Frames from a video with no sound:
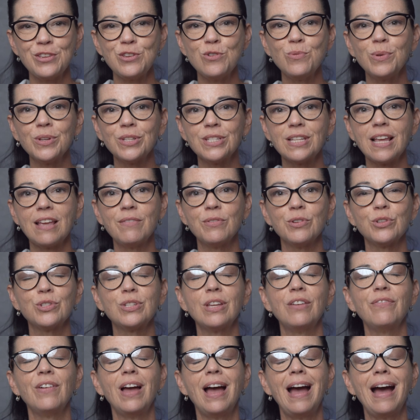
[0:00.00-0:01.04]
You will save
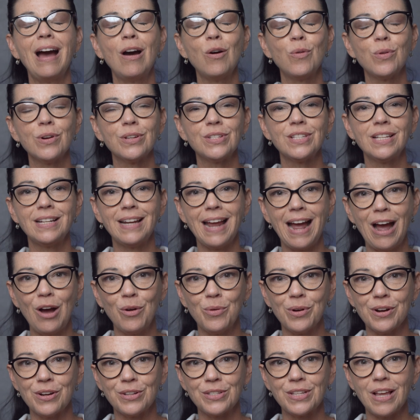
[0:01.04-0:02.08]
yourself hours and
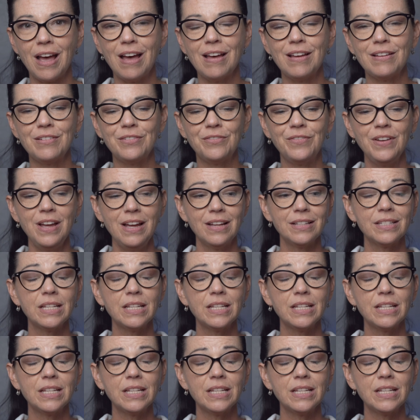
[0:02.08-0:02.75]
hours of